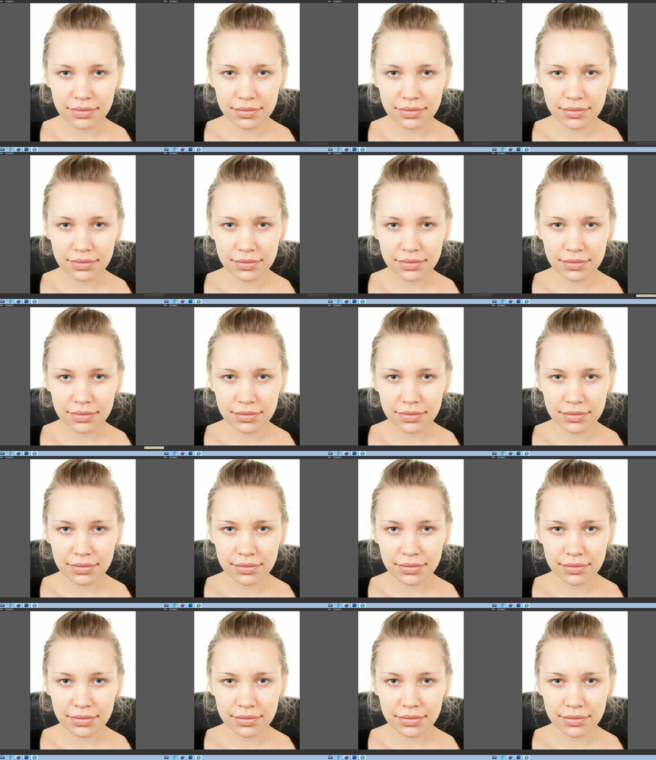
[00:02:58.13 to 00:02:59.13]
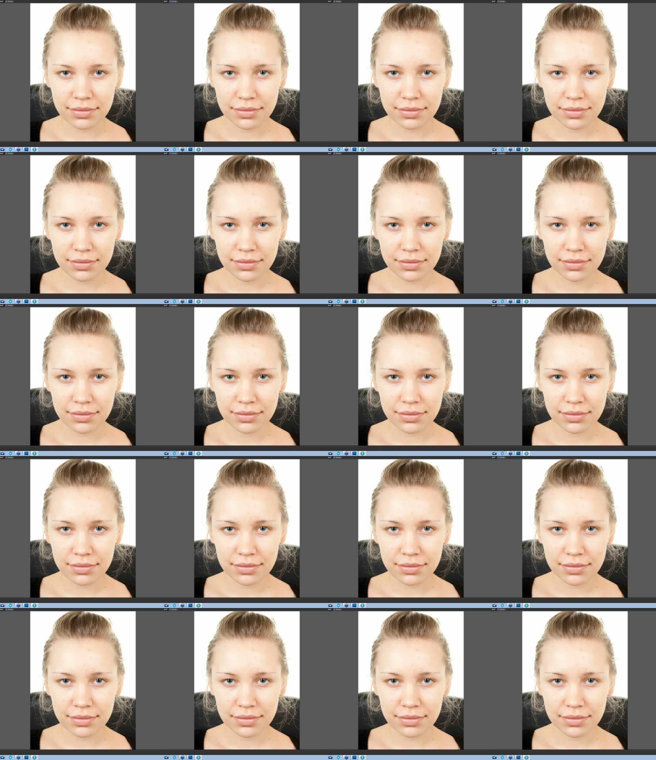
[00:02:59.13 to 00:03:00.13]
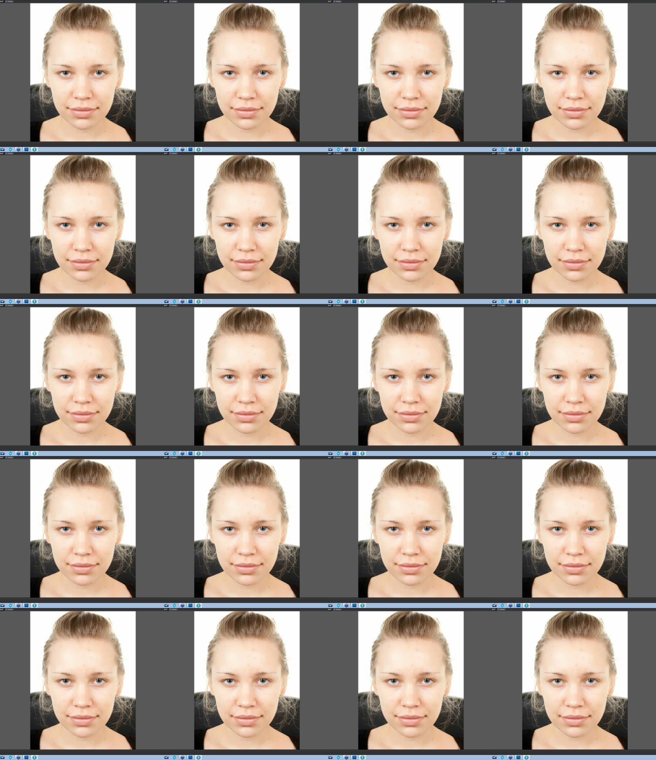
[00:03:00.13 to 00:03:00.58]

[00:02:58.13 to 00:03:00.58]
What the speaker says: Nothing is said.